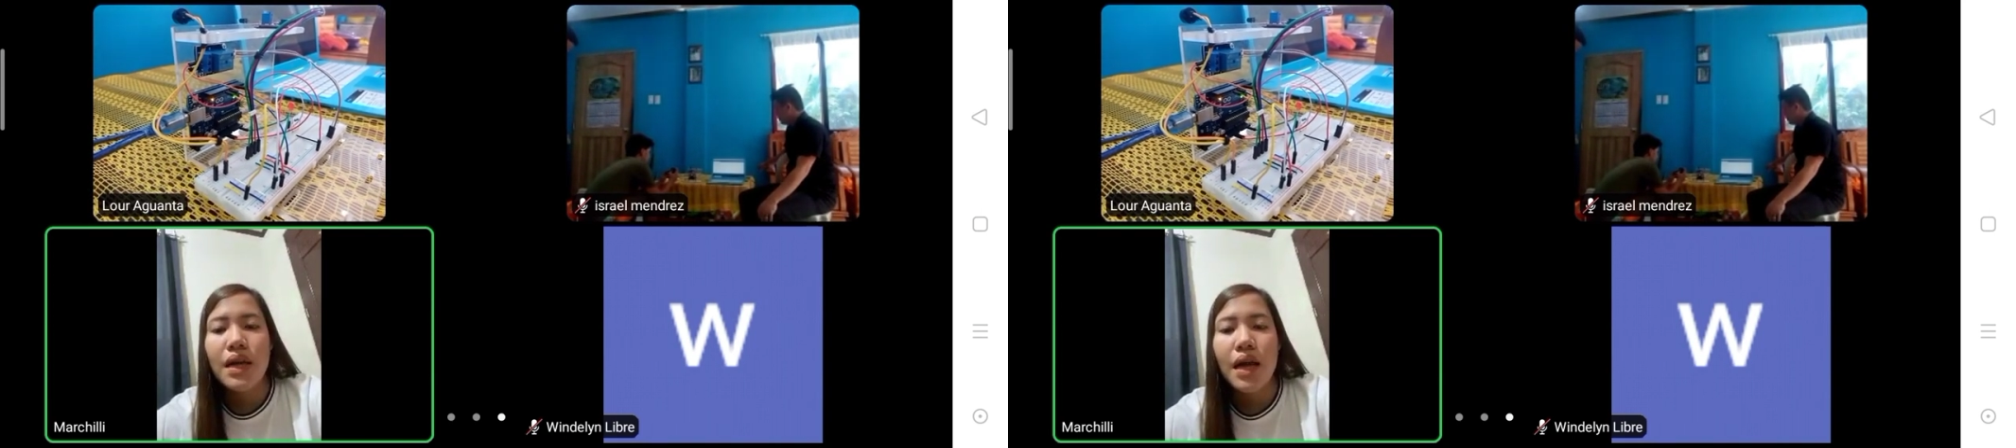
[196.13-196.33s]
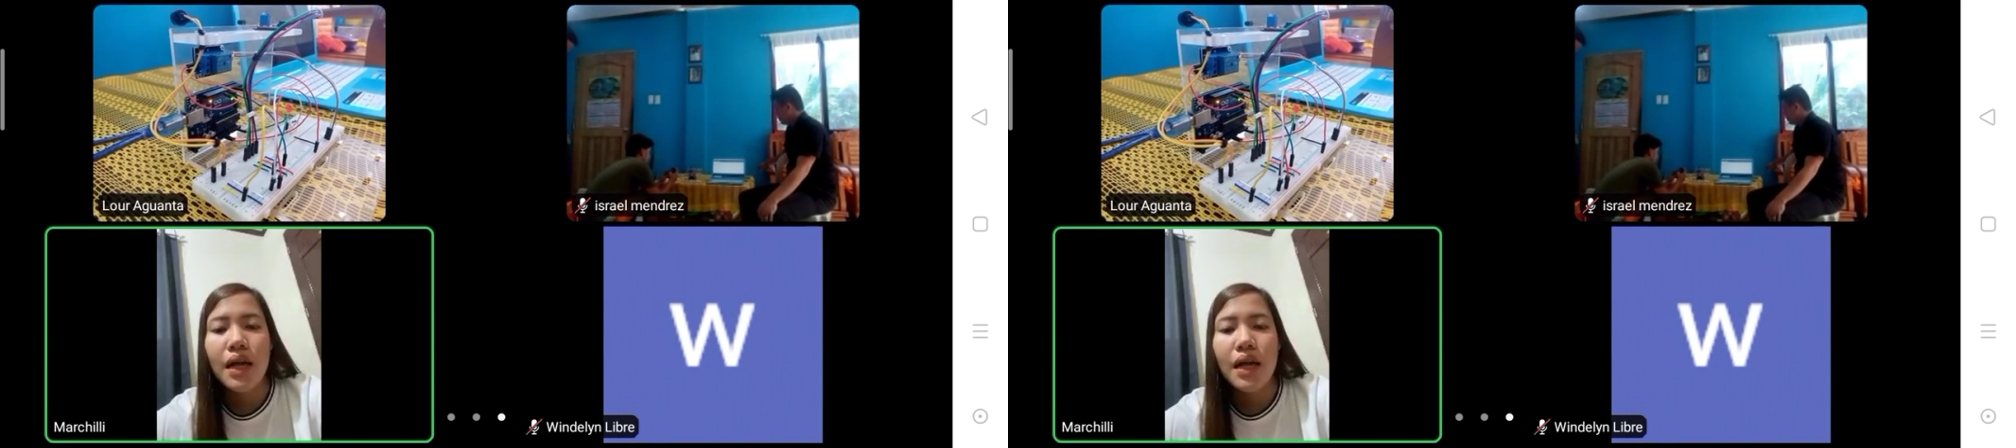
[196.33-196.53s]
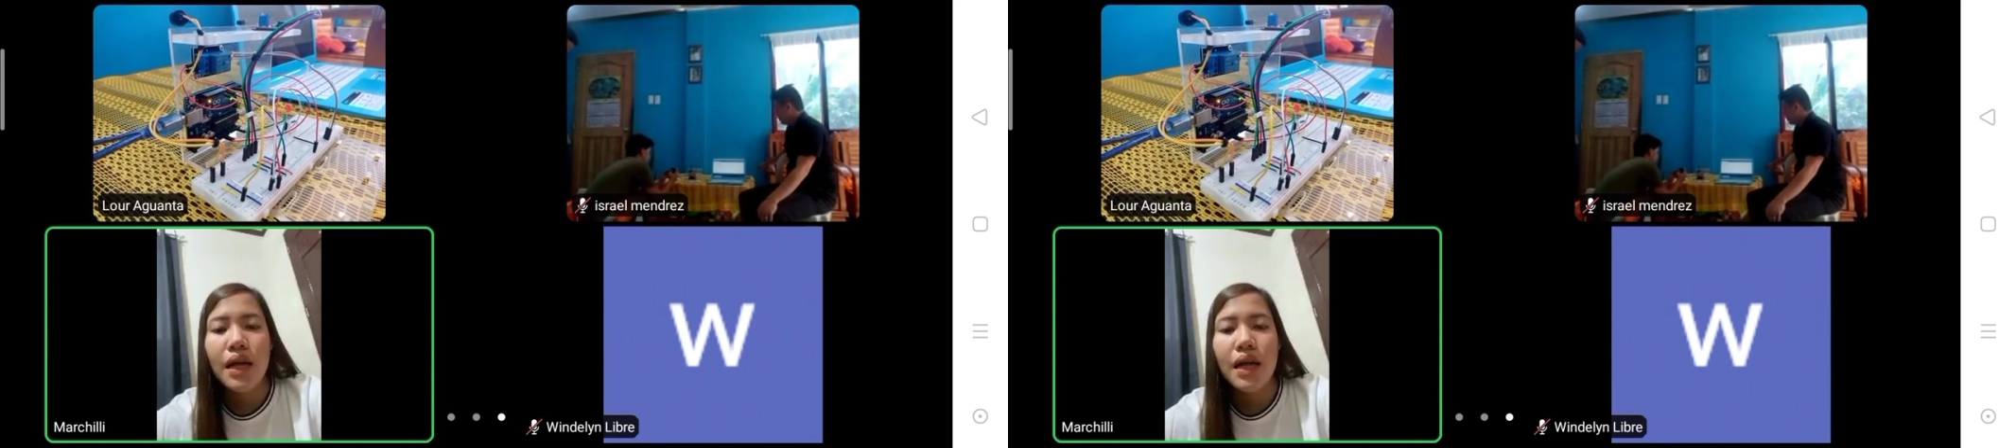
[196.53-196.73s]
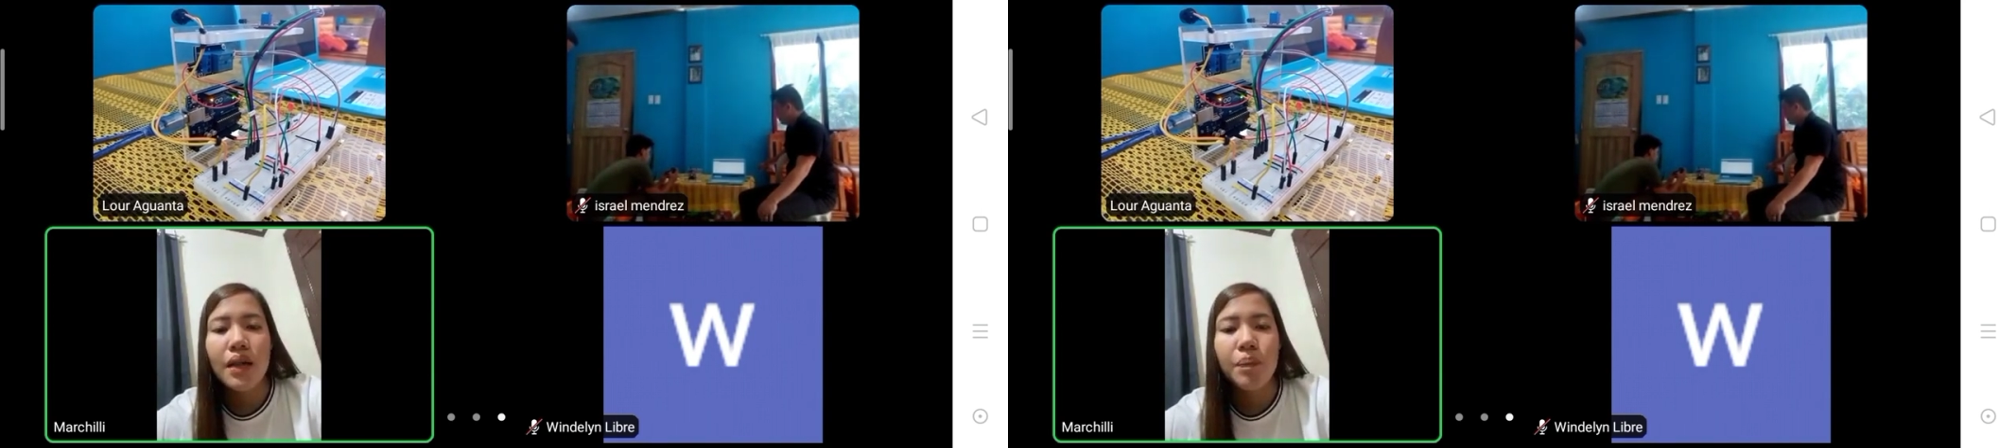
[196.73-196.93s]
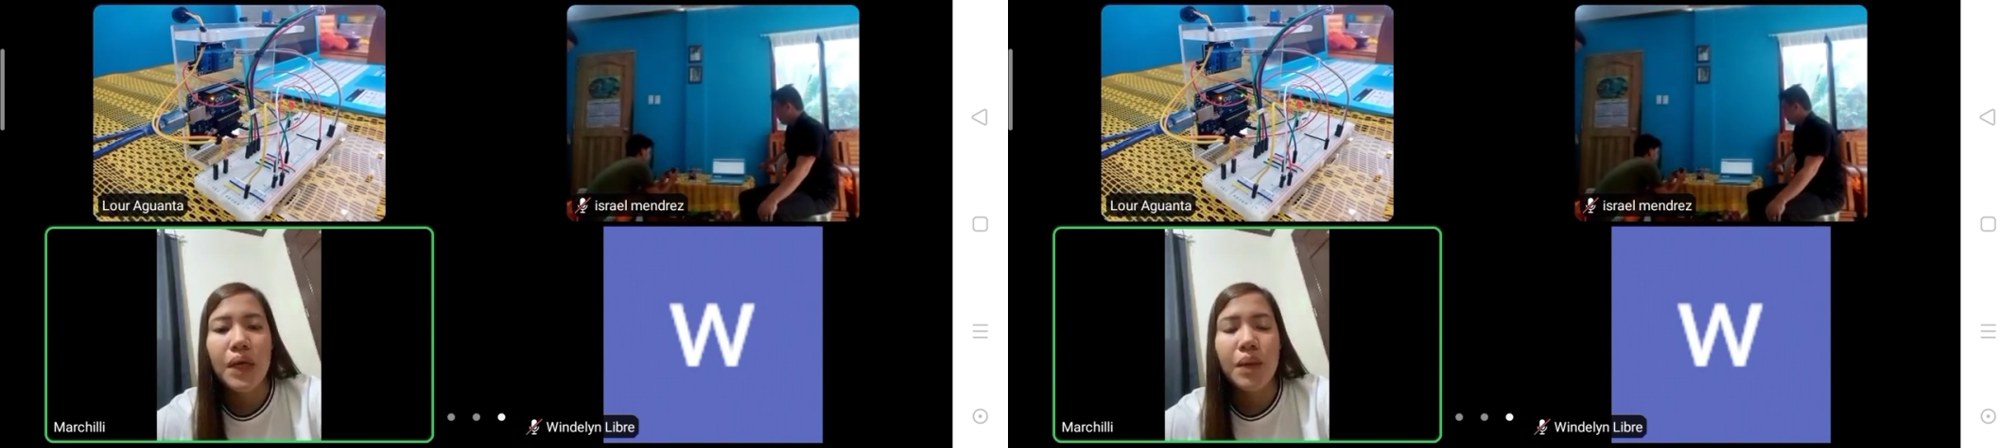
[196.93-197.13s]
to
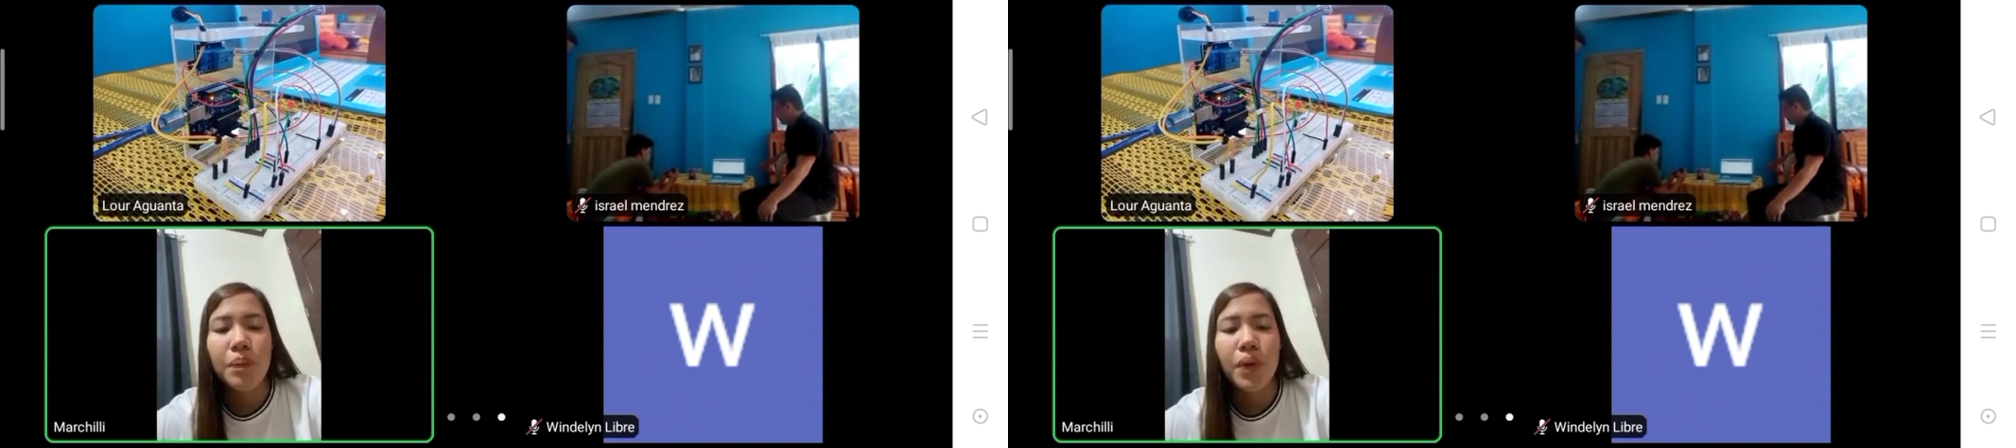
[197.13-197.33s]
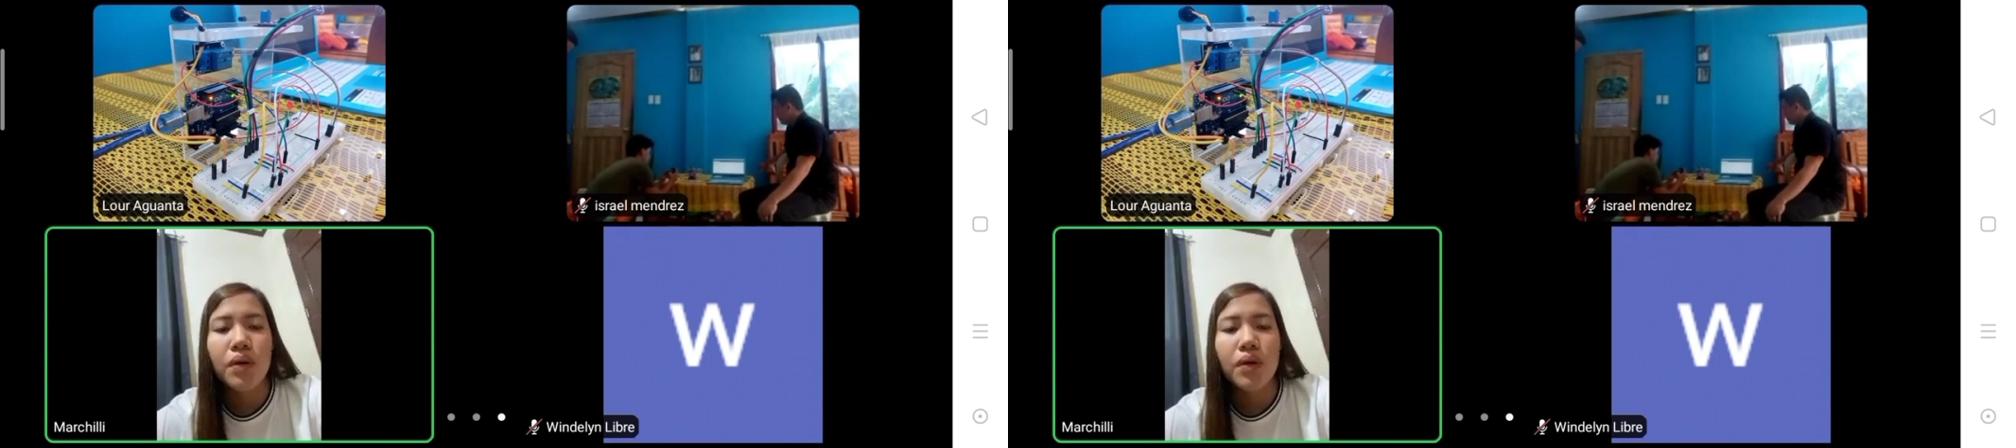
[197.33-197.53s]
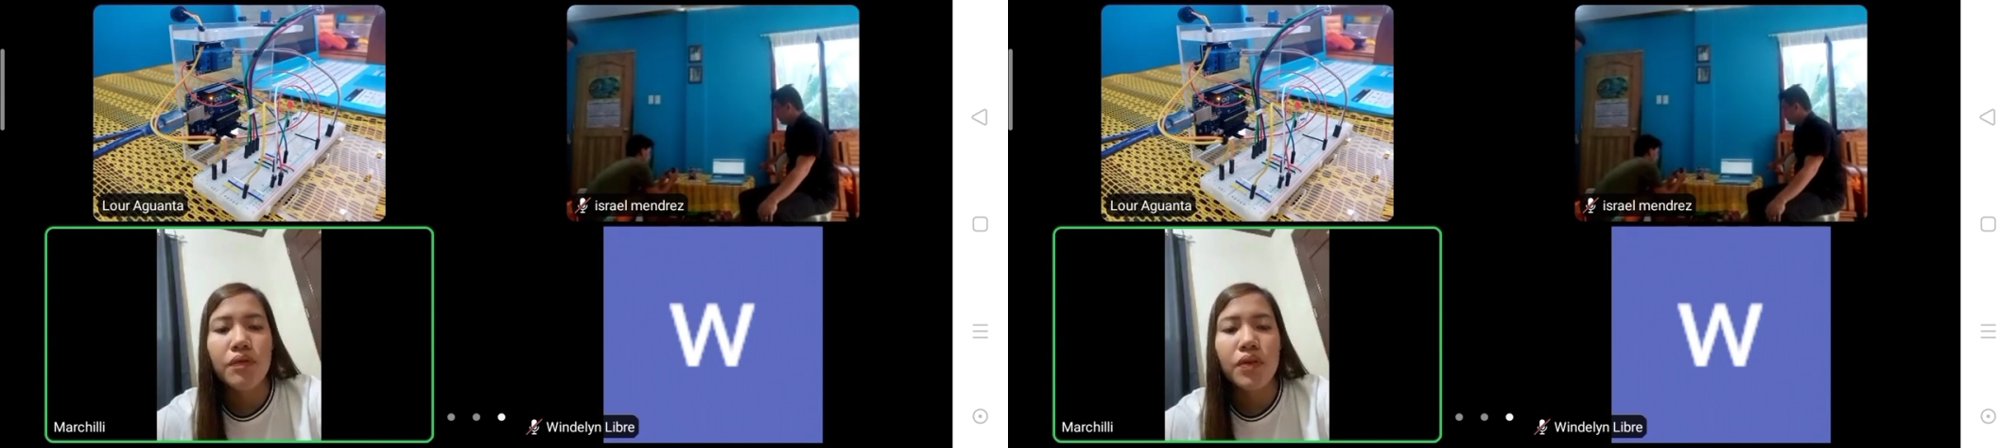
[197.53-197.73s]
detect fires